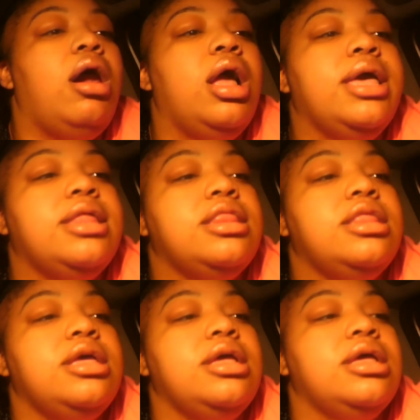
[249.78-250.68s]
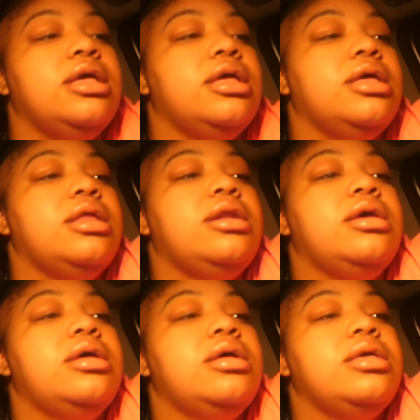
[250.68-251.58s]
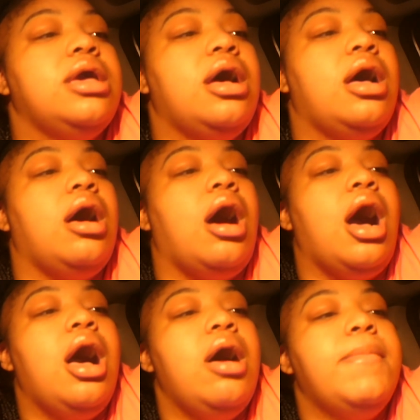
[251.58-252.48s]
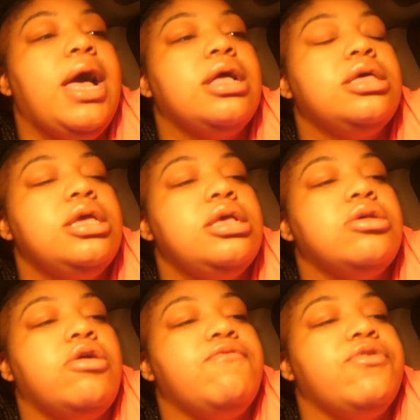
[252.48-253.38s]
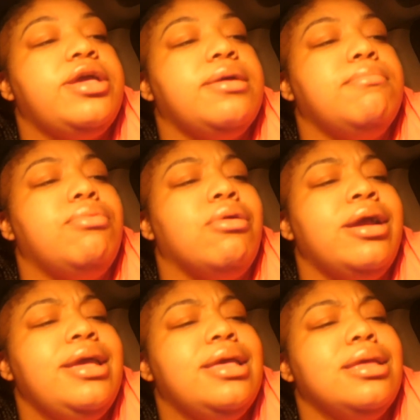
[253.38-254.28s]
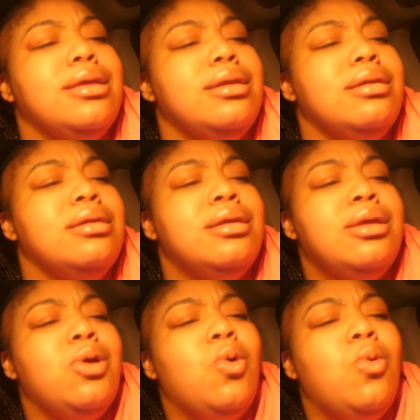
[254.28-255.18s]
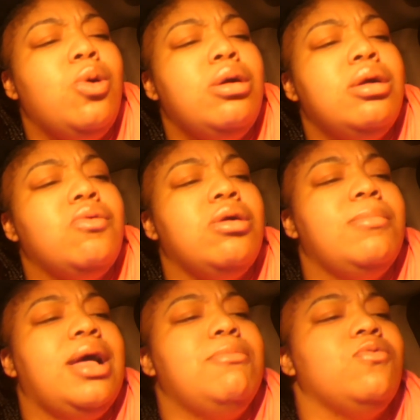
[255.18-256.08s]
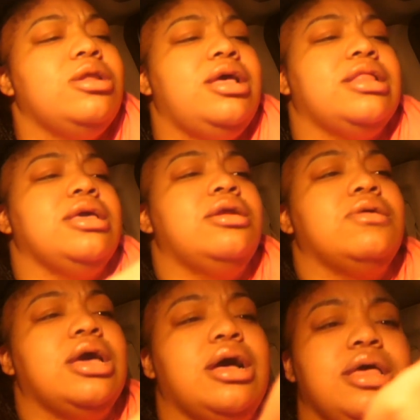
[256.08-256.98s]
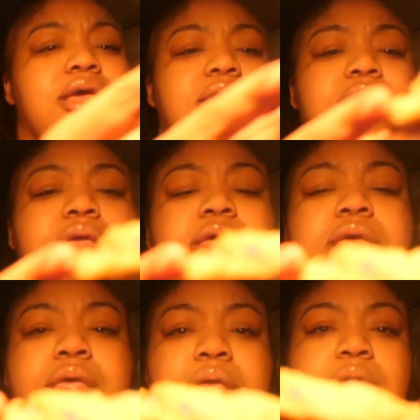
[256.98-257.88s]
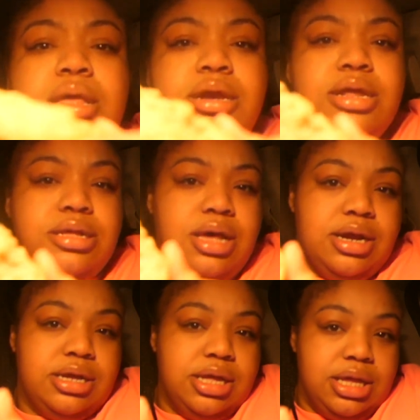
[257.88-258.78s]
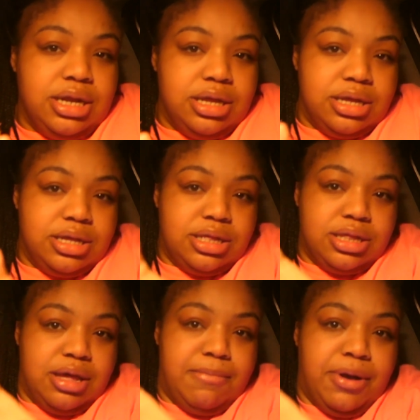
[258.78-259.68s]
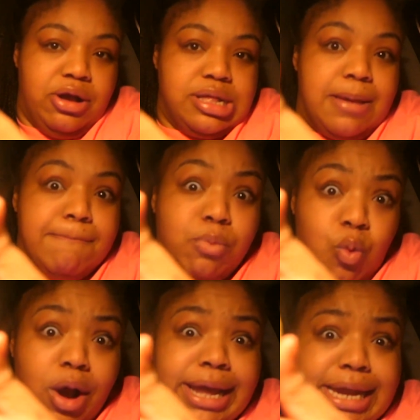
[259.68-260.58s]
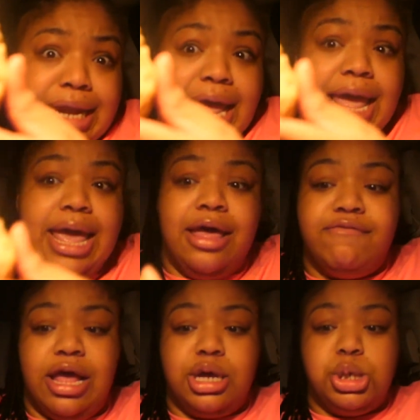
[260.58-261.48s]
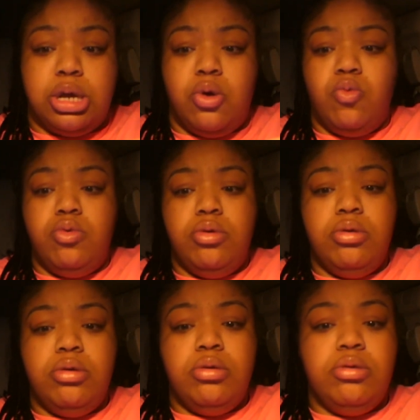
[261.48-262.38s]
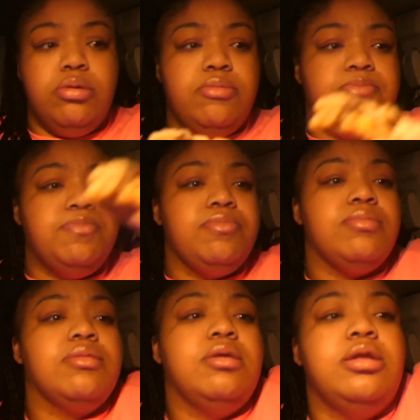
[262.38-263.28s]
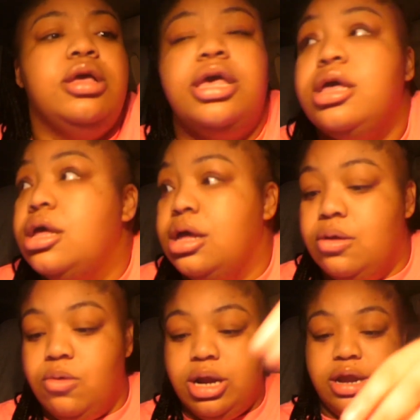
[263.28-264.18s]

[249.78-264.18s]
And then, y'all, all my cookies are freaking breaking crumble. I'ma really have to get on y'all head. This how the cookie looks in person, breaking in half like a joke. Look at her, ready to